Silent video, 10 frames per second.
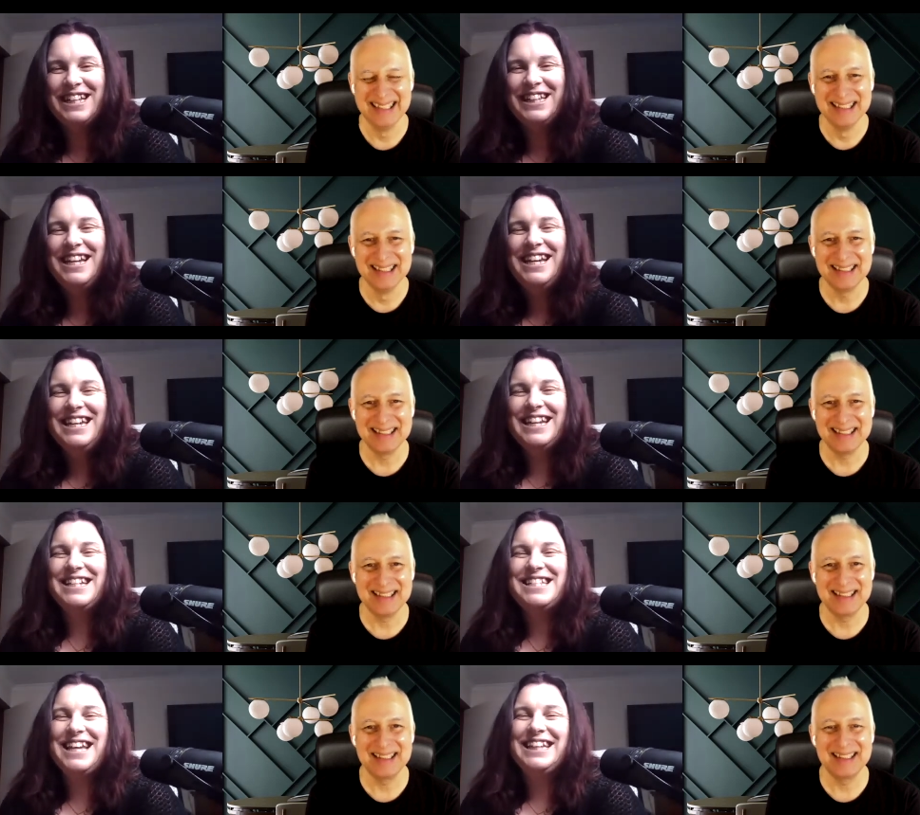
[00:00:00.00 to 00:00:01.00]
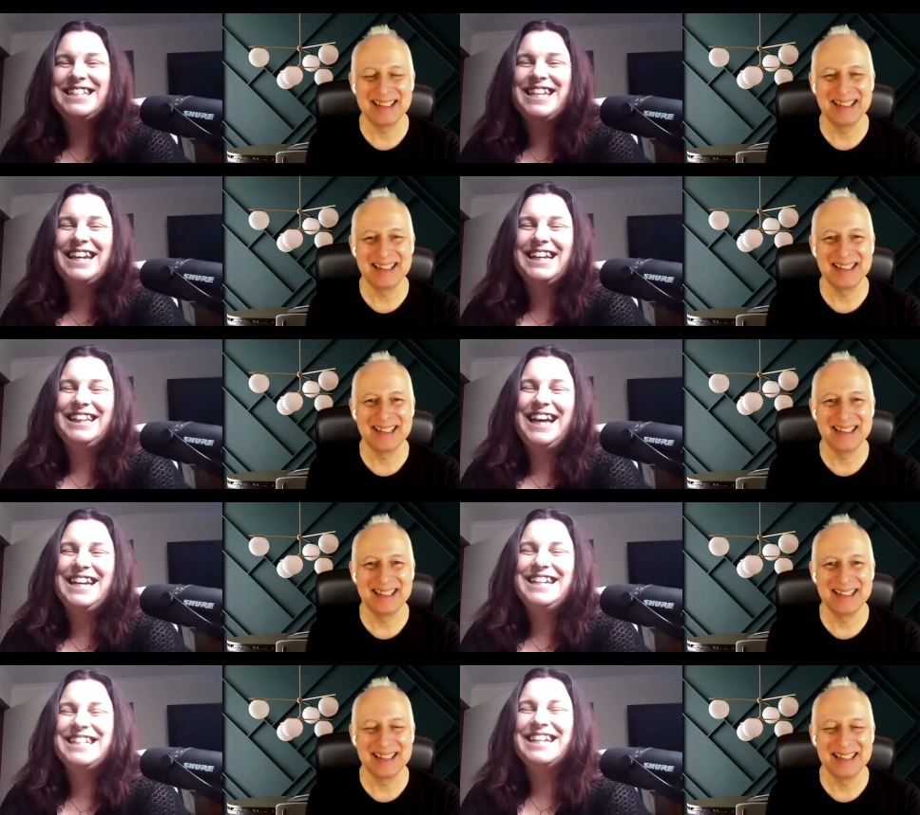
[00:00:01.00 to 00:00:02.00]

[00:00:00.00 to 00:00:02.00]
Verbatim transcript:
Speaker 1: you can tell it's getting late